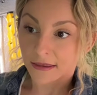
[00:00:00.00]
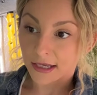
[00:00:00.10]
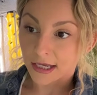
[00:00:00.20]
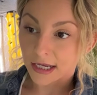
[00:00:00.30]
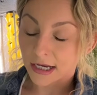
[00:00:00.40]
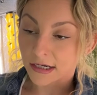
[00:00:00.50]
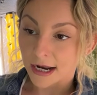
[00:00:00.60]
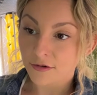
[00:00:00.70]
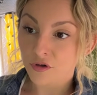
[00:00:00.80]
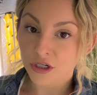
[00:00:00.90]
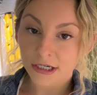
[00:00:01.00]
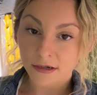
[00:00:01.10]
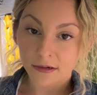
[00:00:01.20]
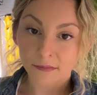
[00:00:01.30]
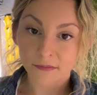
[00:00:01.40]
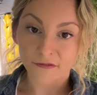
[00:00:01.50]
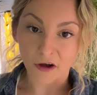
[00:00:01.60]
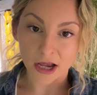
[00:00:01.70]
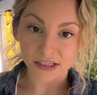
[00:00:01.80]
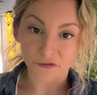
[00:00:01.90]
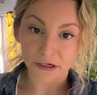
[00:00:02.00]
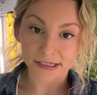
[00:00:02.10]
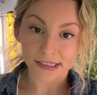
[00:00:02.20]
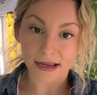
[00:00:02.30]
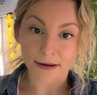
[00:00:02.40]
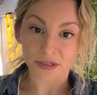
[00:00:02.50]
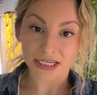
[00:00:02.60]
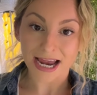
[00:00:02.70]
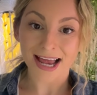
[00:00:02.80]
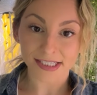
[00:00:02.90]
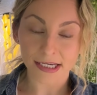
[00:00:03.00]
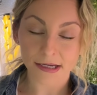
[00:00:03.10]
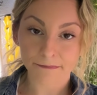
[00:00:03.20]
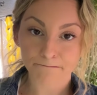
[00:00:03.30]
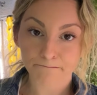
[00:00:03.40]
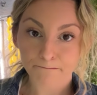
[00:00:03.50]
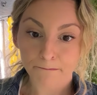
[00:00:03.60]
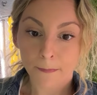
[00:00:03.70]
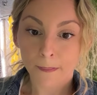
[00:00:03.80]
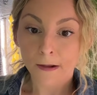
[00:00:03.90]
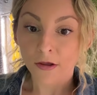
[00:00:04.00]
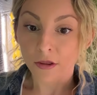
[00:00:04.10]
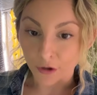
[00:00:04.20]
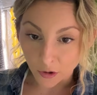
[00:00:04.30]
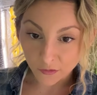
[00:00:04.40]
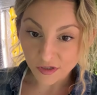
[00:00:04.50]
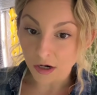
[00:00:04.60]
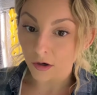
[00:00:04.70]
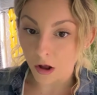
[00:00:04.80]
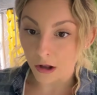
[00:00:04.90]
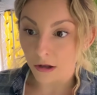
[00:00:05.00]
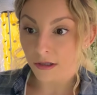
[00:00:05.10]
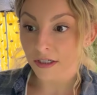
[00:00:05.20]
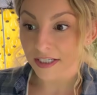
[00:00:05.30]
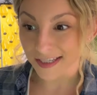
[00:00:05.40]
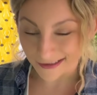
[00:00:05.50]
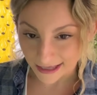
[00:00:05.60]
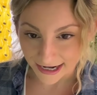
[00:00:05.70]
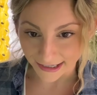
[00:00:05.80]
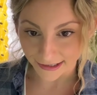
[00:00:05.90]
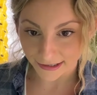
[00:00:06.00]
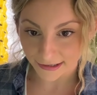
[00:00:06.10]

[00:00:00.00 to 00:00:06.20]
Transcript: the nitrogen, phosphorus, and potassium, those are all synthetic.